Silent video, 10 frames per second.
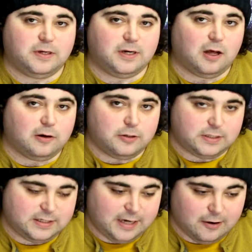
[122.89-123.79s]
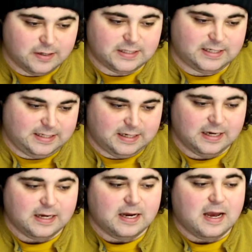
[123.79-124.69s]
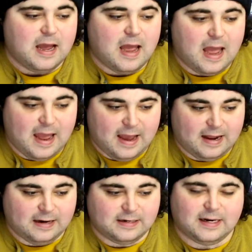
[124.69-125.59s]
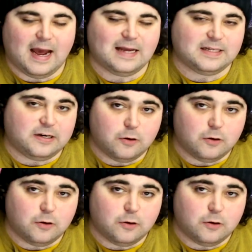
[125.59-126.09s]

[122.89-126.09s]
million in guaranteed. And it has a